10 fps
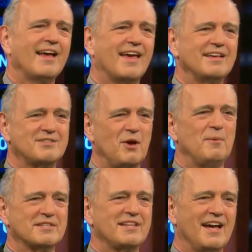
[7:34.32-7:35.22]
any case, you
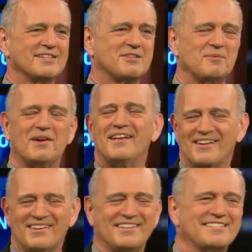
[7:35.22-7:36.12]
almost answered,
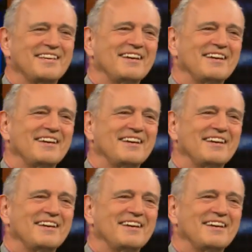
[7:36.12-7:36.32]
but good to see